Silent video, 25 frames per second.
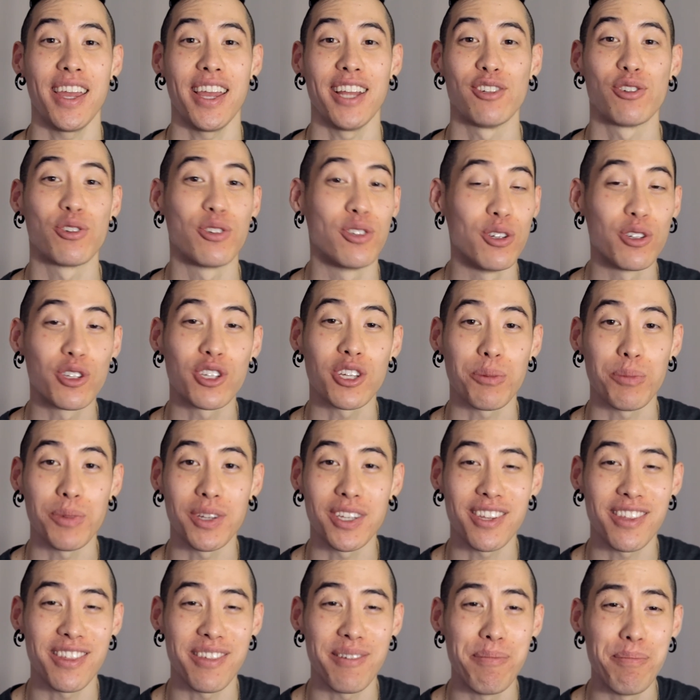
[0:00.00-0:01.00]
introducing me
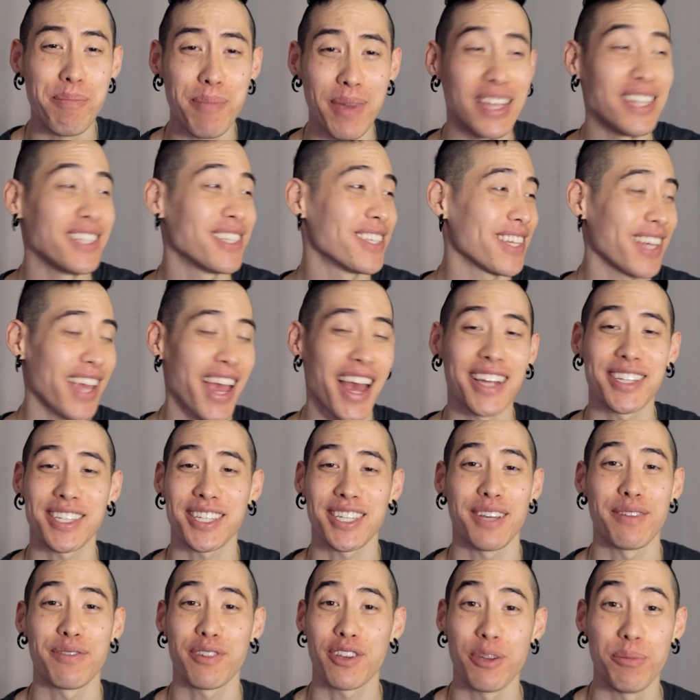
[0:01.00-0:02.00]
to the amazing
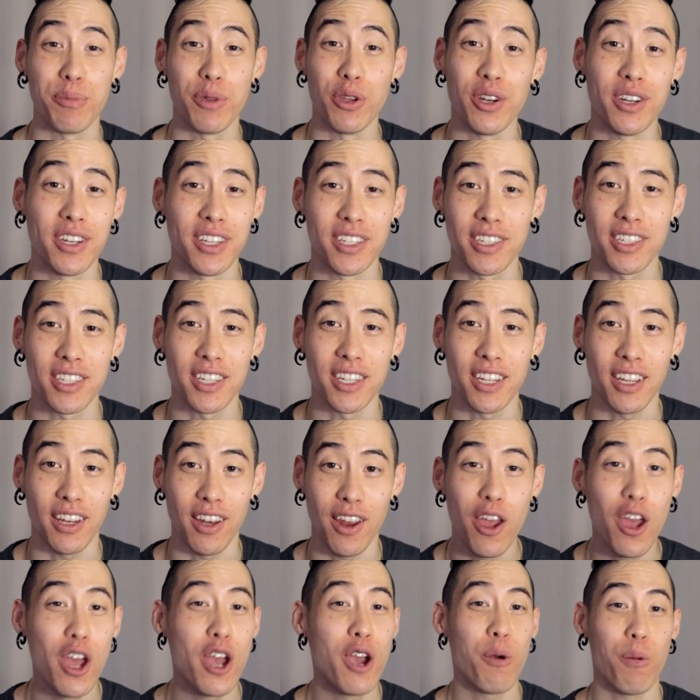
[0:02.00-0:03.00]
SF community scene,